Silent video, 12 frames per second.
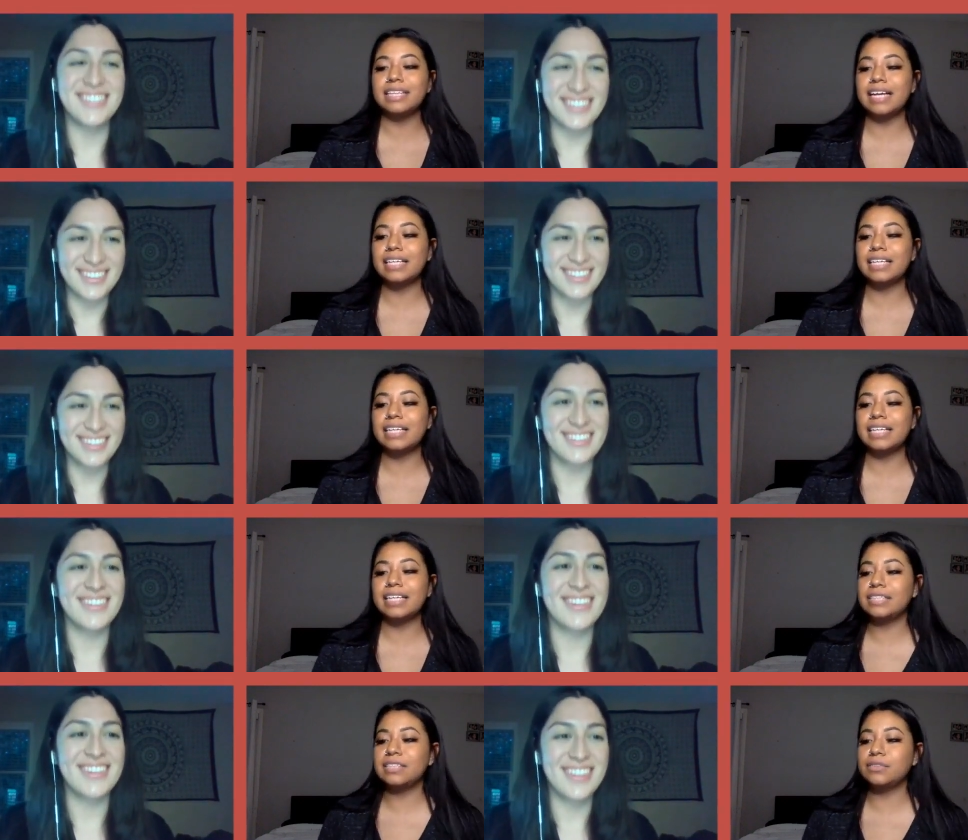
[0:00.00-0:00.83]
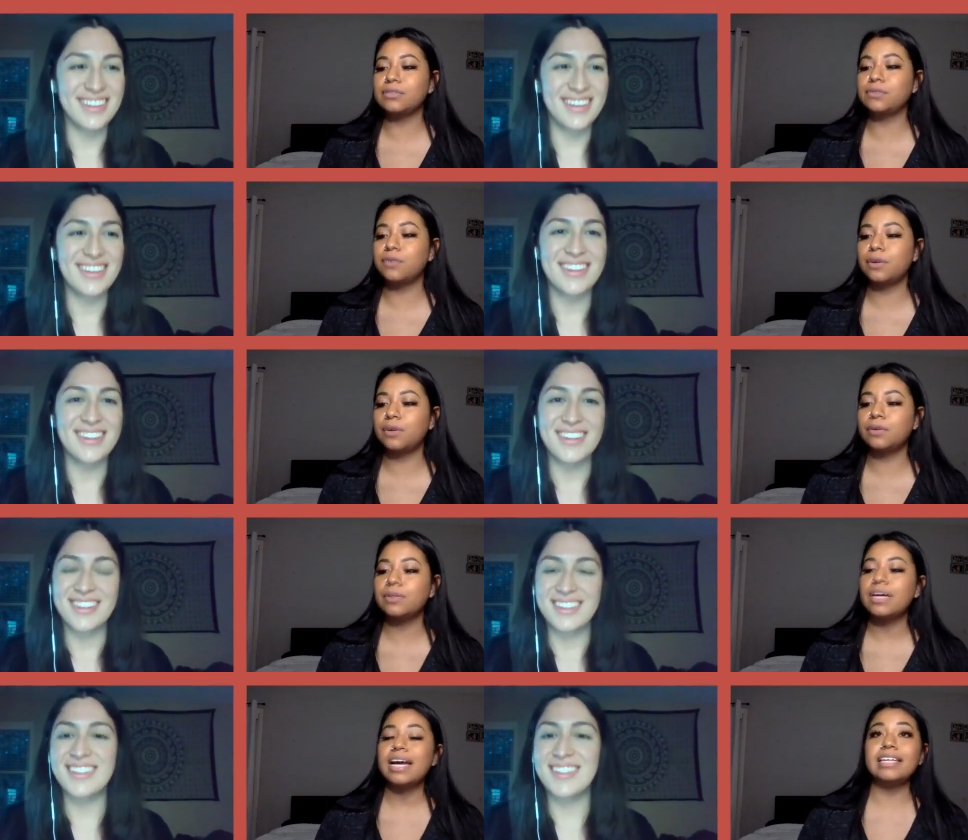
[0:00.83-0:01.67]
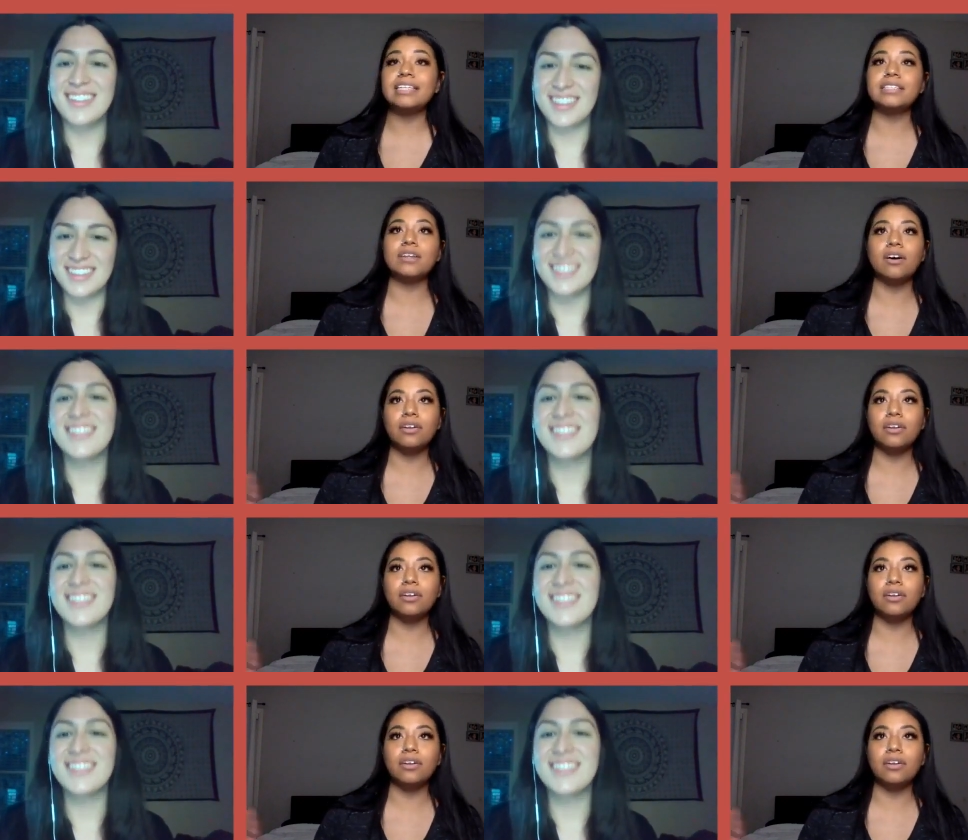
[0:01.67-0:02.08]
Speaker 1: link slash Vecinos Vote.